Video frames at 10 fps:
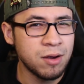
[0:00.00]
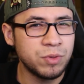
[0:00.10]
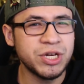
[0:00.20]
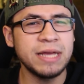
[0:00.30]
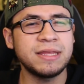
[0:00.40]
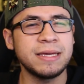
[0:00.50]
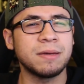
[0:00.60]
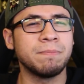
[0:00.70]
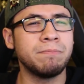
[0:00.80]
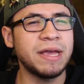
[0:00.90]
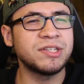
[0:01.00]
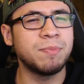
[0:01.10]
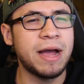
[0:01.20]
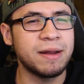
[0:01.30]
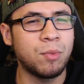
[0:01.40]
which I think makes
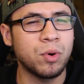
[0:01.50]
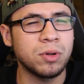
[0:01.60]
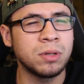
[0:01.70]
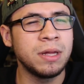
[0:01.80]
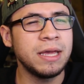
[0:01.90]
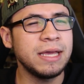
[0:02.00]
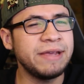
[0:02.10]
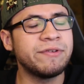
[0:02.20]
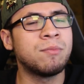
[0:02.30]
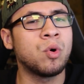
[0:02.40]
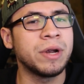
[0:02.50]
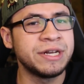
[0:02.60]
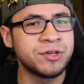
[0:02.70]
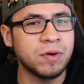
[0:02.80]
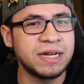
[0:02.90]
My Immortal even more
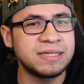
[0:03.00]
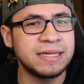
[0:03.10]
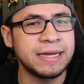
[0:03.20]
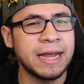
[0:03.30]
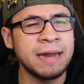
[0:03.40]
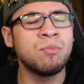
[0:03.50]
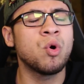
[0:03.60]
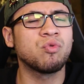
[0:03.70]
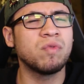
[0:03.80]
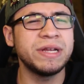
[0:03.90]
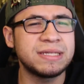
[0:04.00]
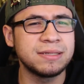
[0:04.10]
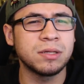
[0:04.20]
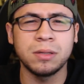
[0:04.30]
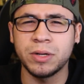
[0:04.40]
interesting and more reason
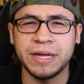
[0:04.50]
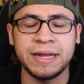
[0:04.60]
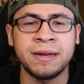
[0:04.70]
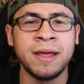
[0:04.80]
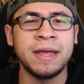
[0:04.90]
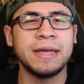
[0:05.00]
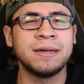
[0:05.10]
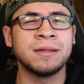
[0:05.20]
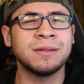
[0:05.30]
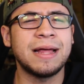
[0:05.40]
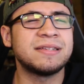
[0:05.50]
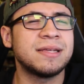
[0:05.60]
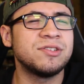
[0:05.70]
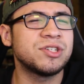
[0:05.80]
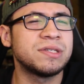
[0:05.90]
to look at it in less
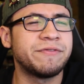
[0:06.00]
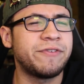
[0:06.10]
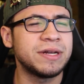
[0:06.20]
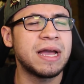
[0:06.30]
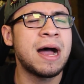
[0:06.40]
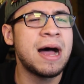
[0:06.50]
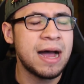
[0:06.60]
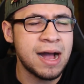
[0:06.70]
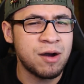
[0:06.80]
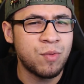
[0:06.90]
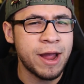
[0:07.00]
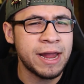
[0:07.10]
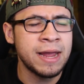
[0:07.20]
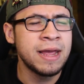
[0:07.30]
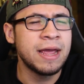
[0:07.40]
than just a funny haha way,